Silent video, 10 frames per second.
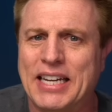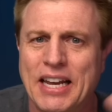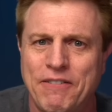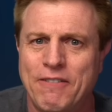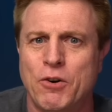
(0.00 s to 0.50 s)

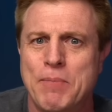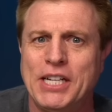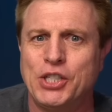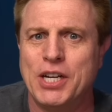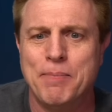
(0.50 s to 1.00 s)
give
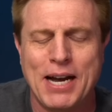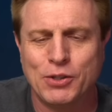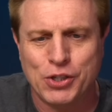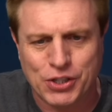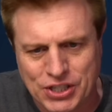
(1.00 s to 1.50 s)
information about
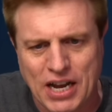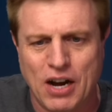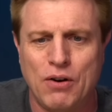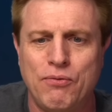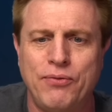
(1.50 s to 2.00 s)

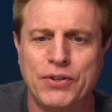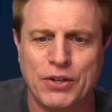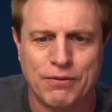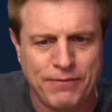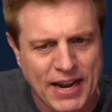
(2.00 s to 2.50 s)
yourself,
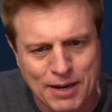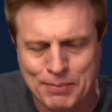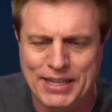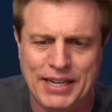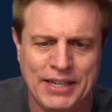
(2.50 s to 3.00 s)
your
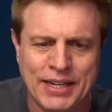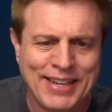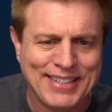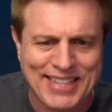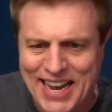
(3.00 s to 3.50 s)
family,
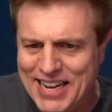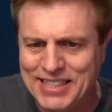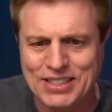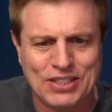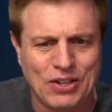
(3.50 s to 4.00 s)

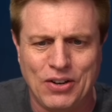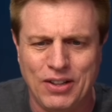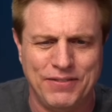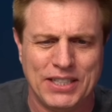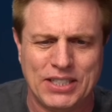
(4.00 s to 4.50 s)
dates, all
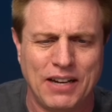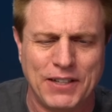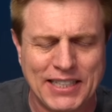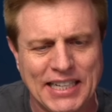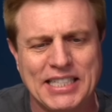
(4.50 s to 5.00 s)
of this stuff.
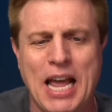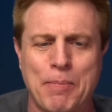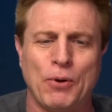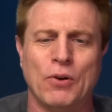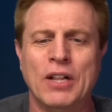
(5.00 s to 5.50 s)
Like the
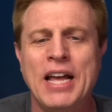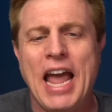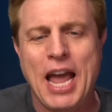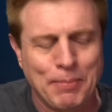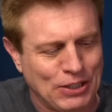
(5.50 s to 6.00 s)
example
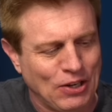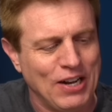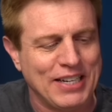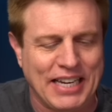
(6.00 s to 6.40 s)
Amazon